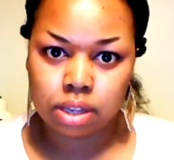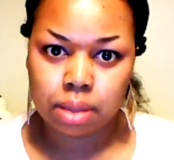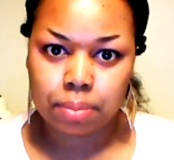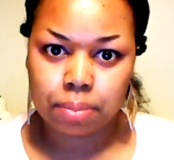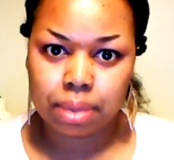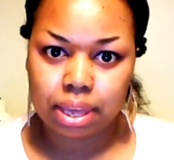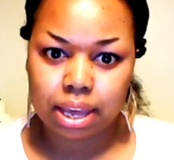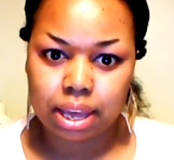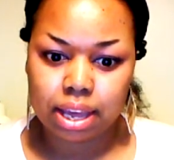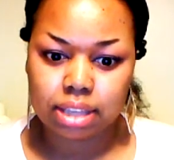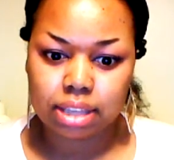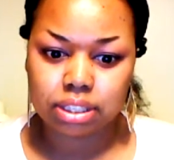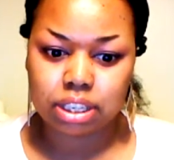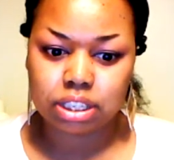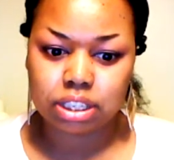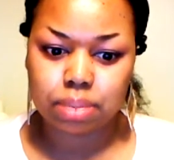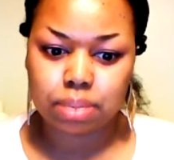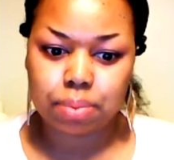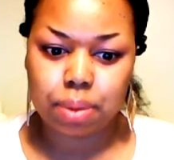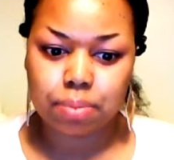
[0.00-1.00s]
Because
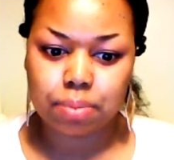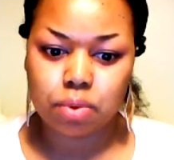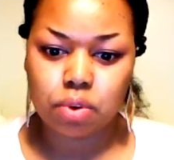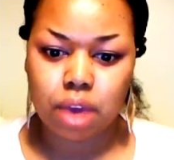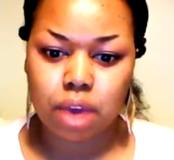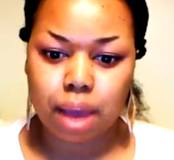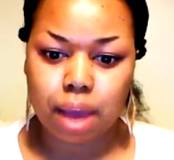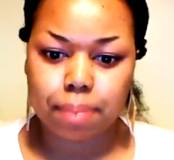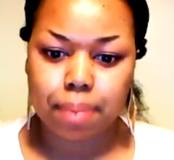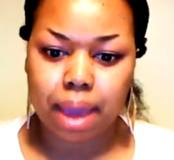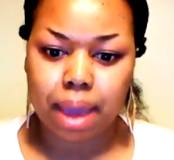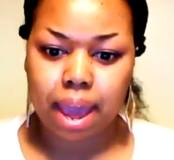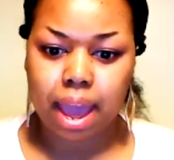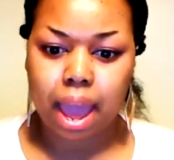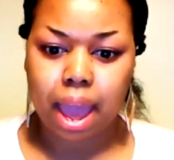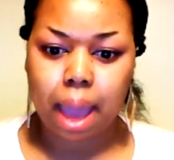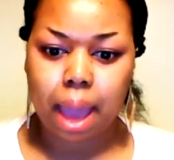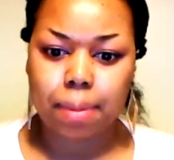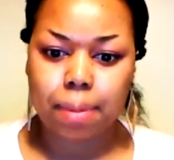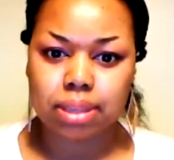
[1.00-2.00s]
these are people who have bad
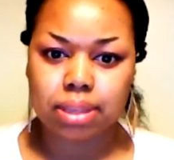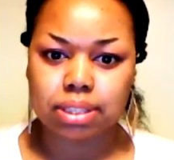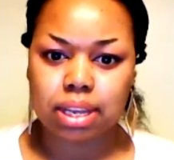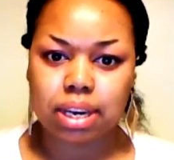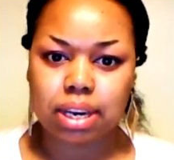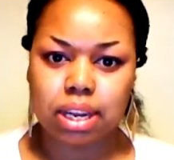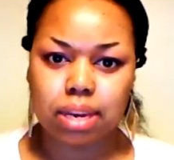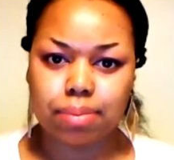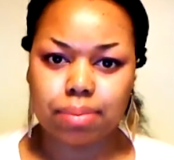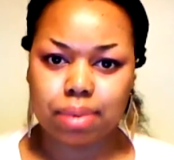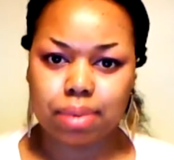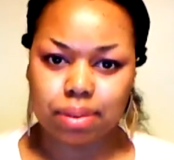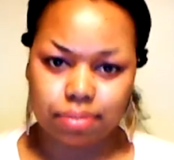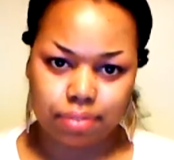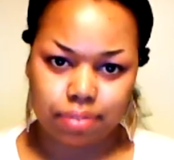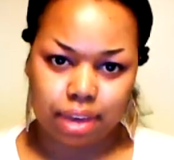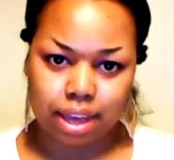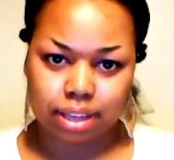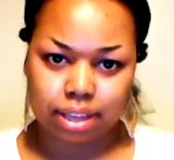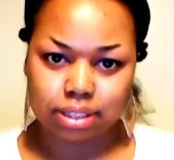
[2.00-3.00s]
habits that need to be
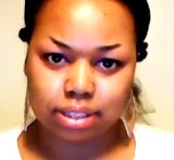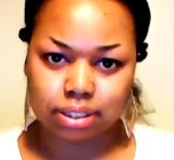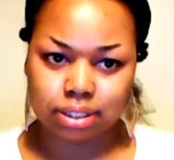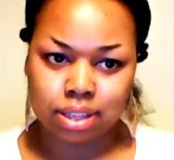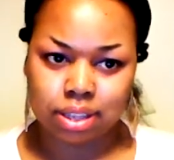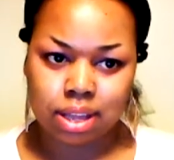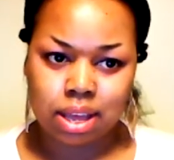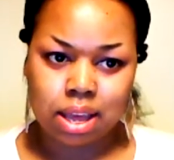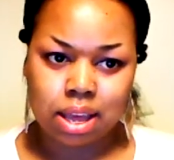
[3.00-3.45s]
fixed.